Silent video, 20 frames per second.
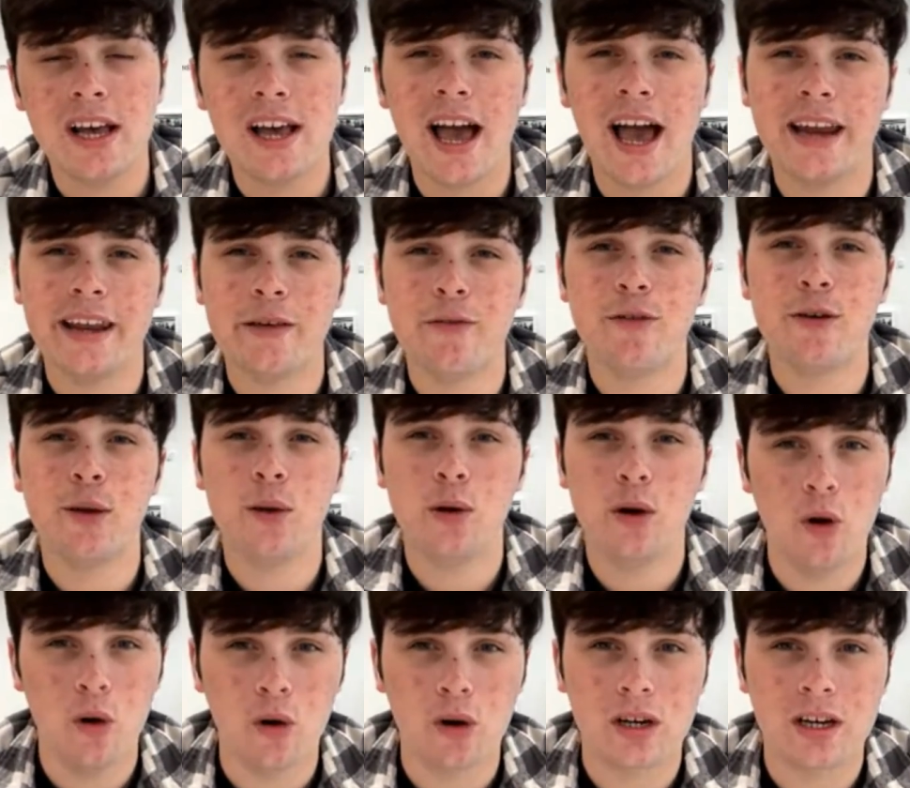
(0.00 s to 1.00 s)
And if you
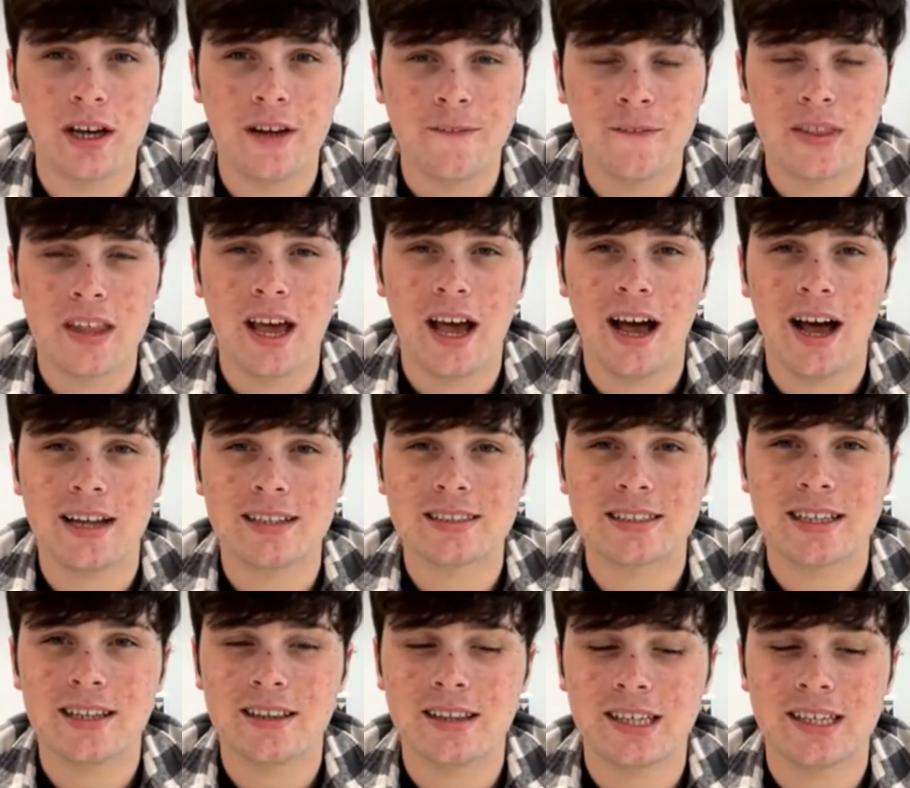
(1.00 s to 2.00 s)
look at
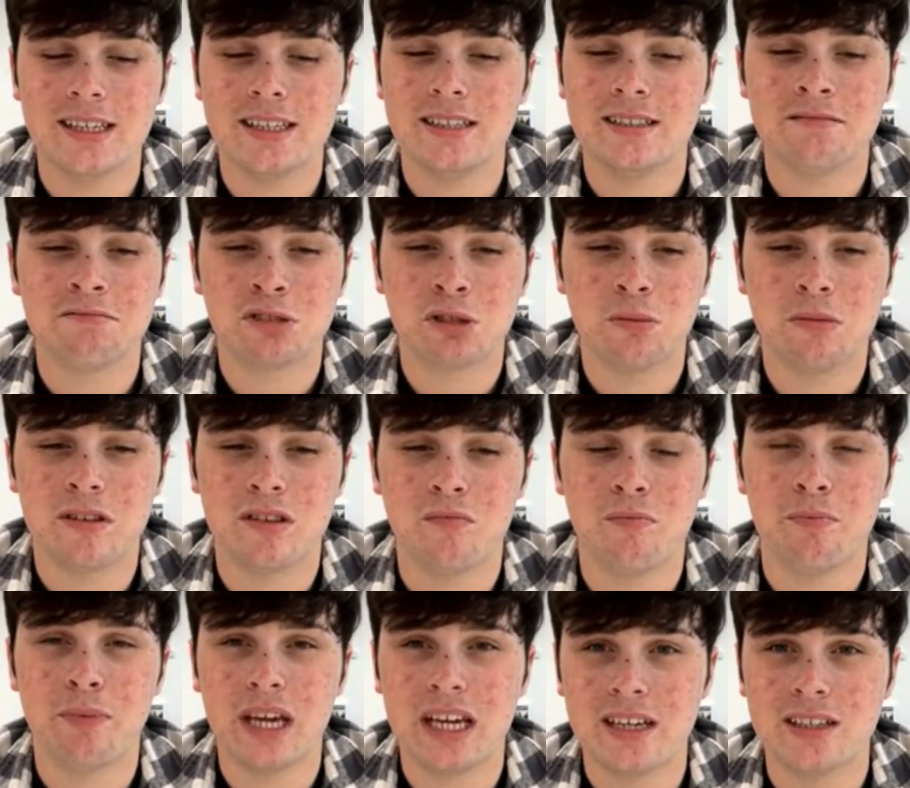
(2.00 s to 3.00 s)
some of the
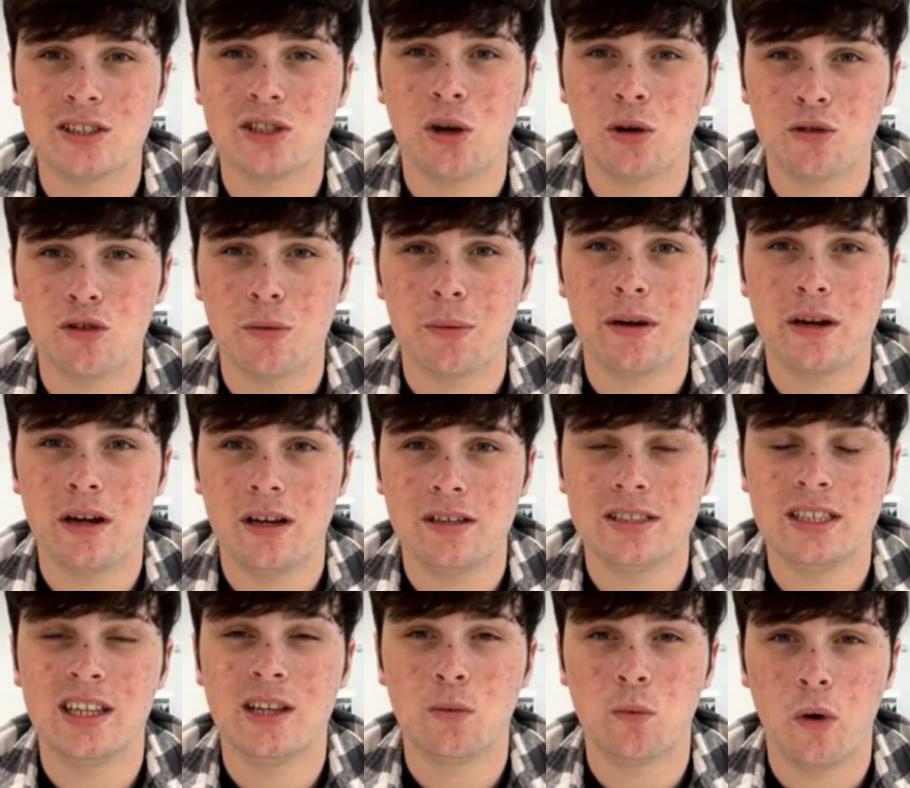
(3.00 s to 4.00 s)
biggest entrepreneurs
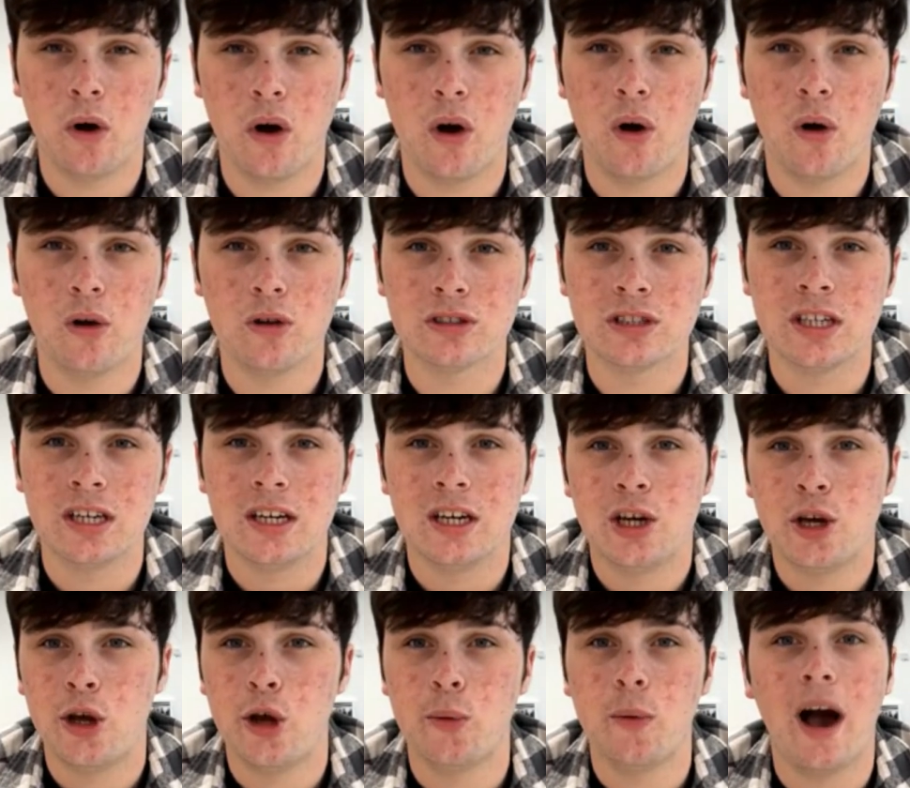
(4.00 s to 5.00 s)
in the world
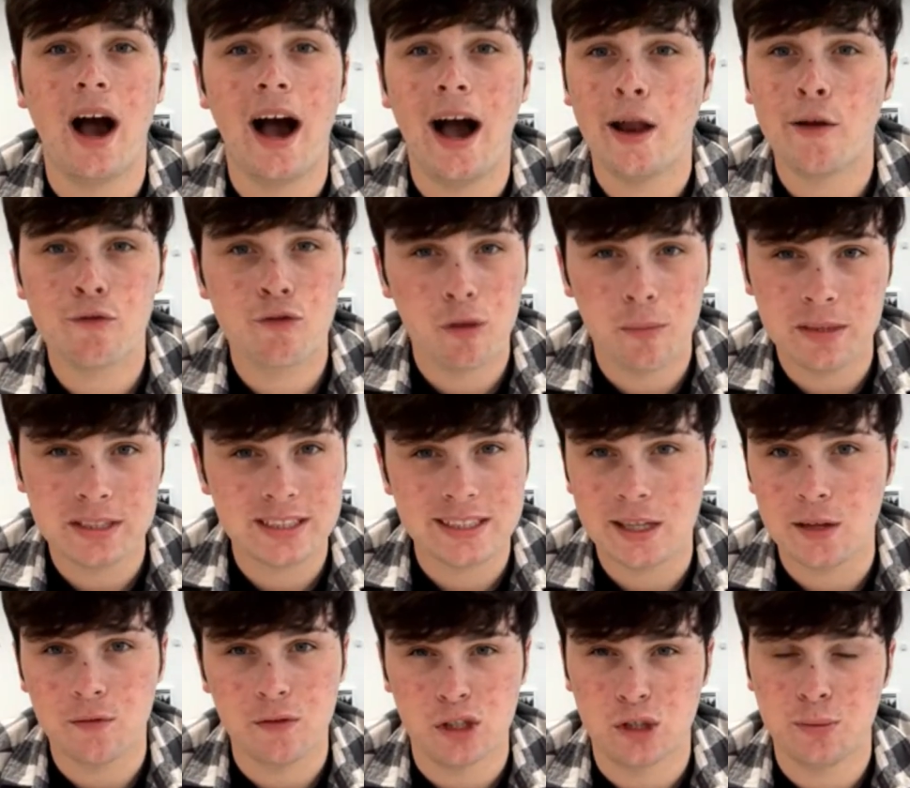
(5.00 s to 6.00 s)
who aren't from a
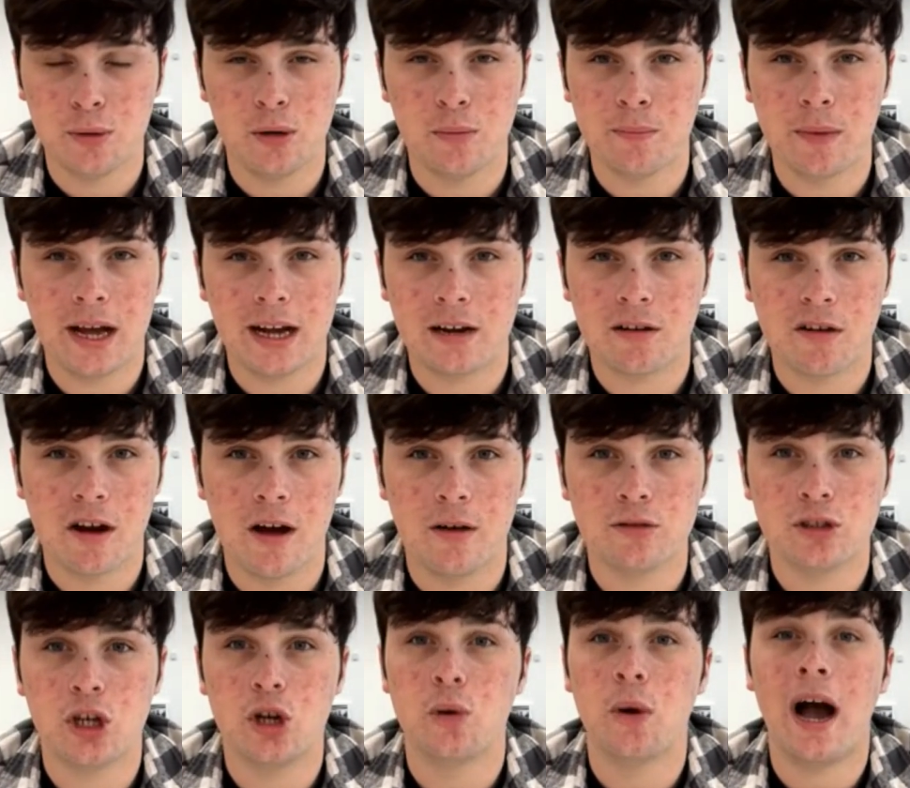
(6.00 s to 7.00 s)
silver spoon background,
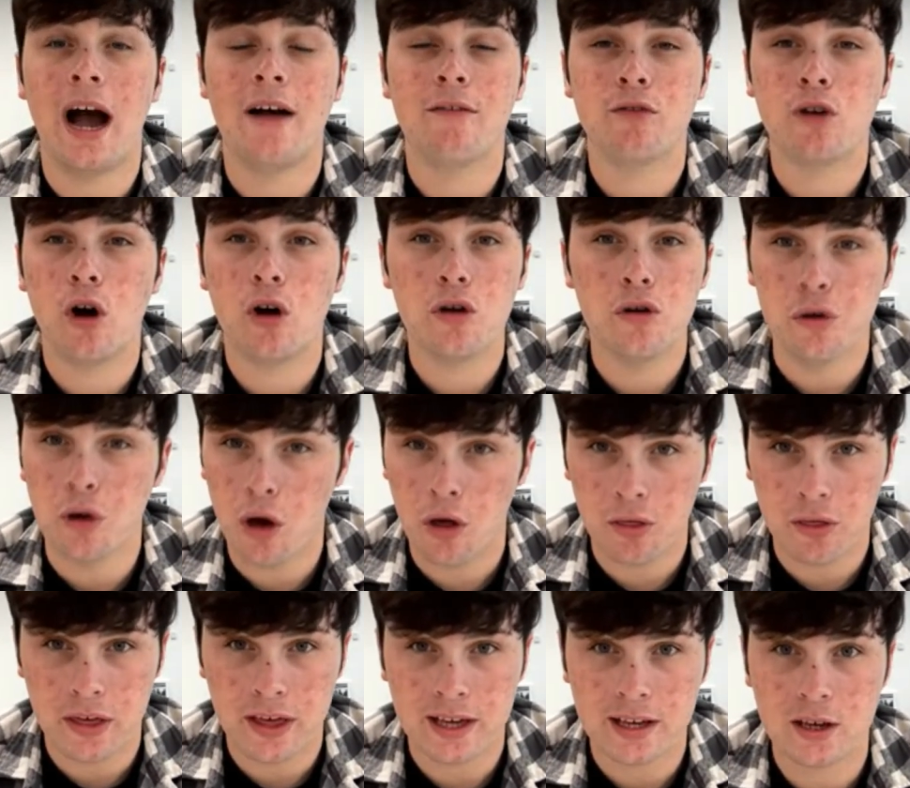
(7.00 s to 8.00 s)
who have got
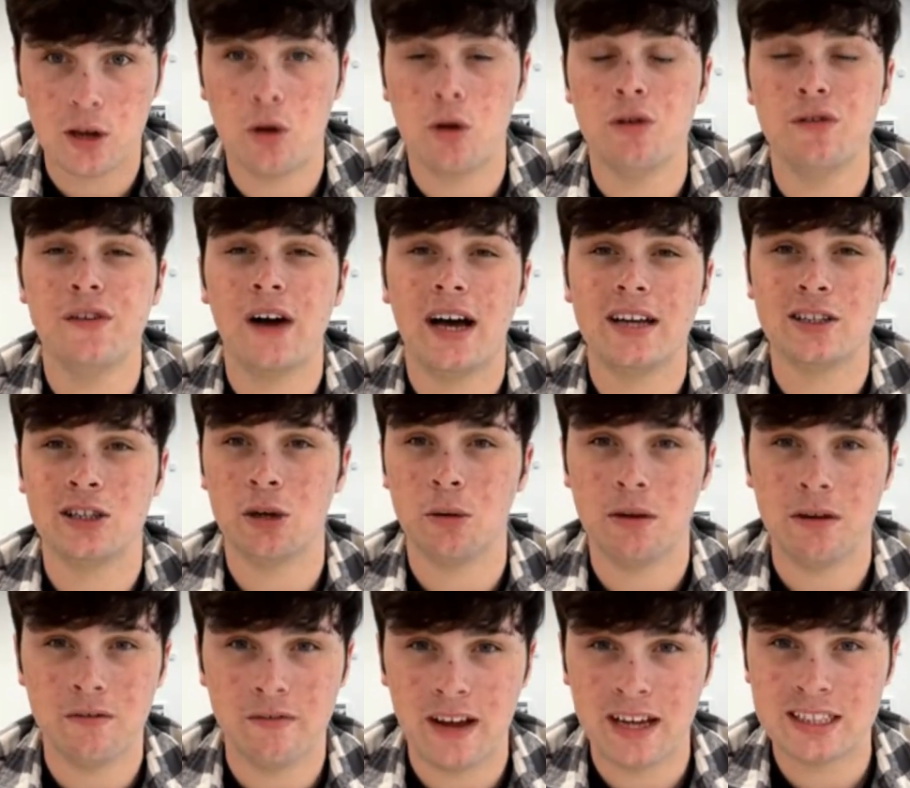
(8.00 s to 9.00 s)
nothing, who have had no
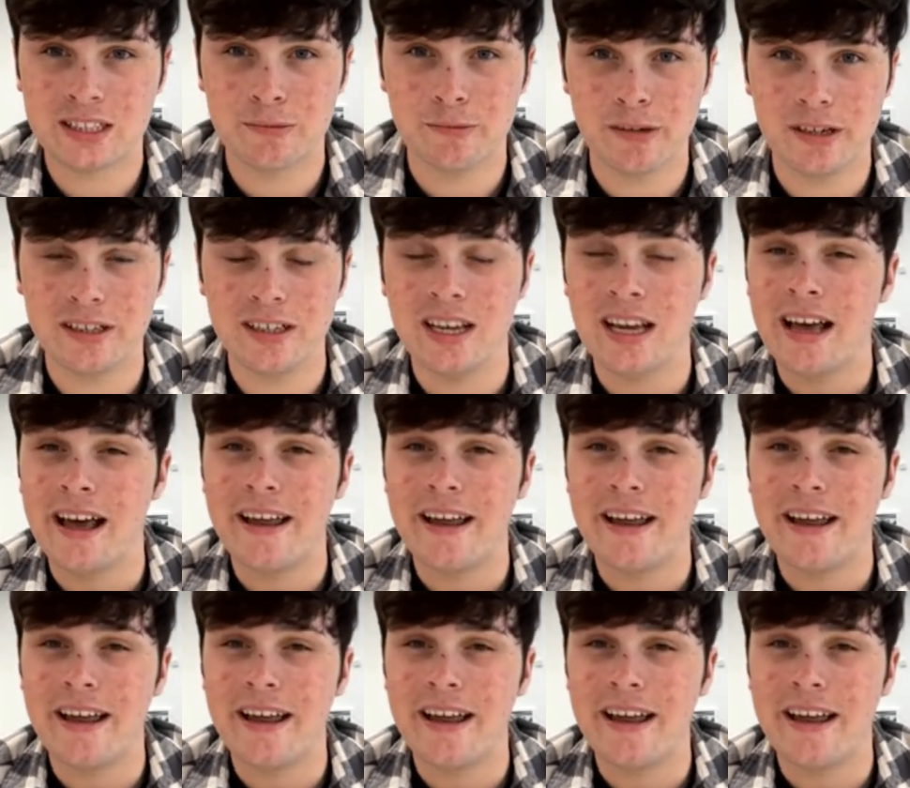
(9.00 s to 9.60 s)
investment,